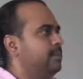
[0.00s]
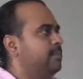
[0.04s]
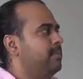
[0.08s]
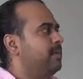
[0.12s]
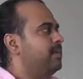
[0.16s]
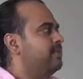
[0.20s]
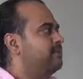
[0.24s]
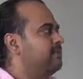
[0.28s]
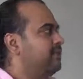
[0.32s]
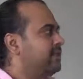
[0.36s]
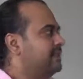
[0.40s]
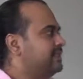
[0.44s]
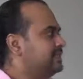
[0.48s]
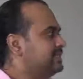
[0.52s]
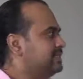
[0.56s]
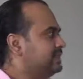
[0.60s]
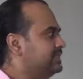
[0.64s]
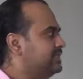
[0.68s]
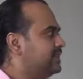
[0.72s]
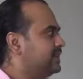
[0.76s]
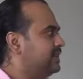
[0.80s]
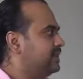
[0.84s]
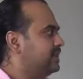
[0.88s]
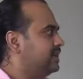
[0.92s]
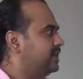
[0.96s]
But once
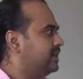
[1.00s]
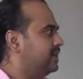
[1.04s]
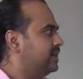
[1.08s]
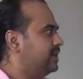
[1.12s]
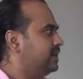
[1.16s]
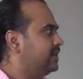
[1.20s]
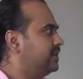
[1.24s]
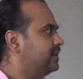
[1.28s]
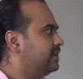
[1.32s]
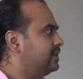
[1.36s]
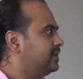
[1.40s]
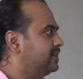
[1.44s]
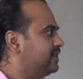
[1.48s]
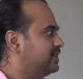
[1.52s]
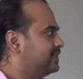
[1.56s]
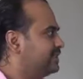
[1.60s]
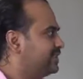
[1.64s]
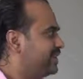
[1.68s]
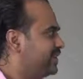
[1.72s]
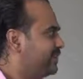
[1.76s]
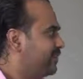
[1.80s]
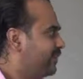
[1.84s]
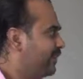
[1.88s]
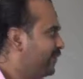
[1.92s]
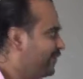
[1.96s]
the dirt is
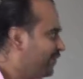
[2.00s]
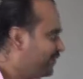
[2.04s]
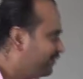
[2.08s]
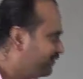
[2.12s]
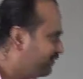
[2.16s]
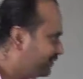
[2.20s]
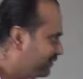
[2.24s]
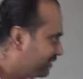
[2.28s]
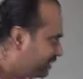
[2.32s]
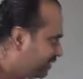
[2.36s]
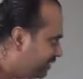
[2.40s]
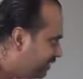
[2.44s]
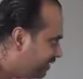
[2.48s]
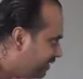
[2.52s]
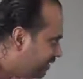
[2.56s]
removed,